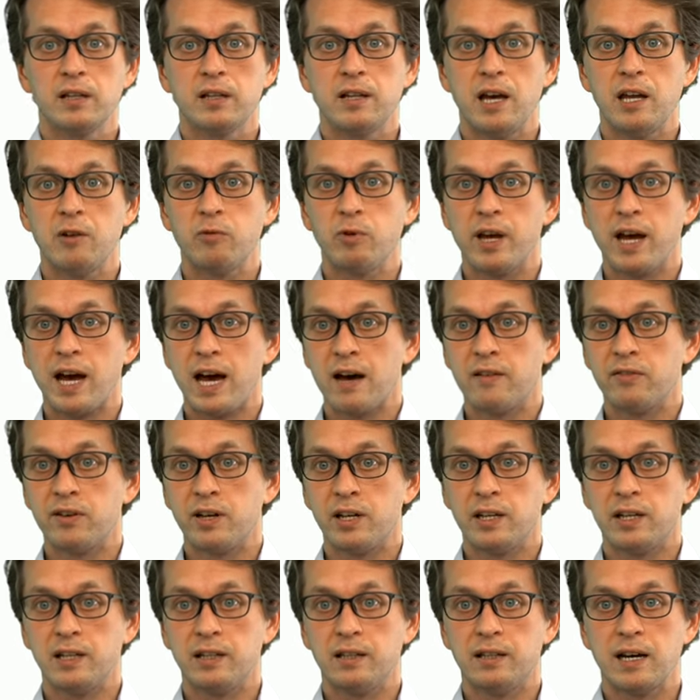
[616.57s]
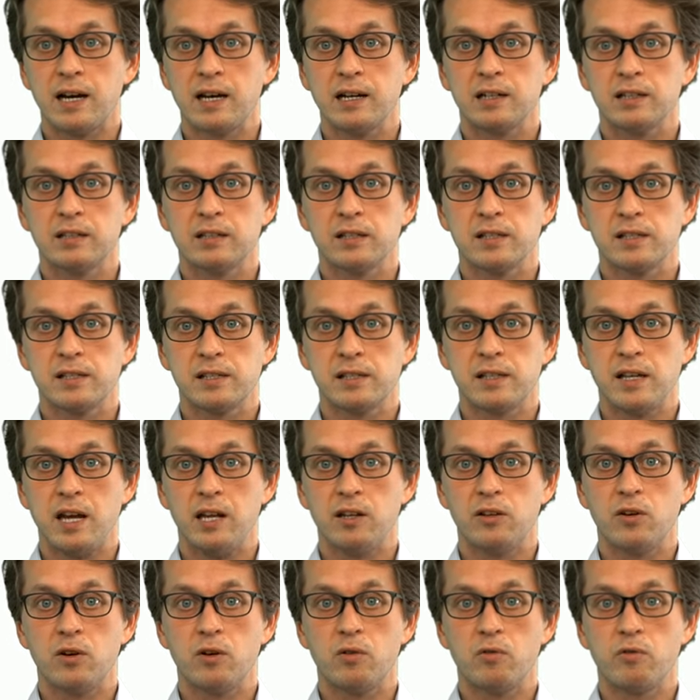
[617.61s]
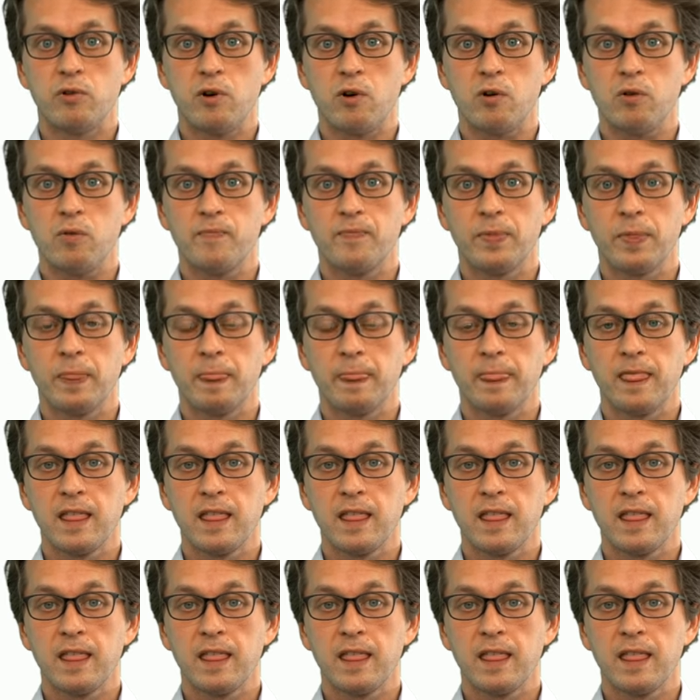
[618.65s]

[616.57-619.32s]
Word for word: then we have an entangled state rho.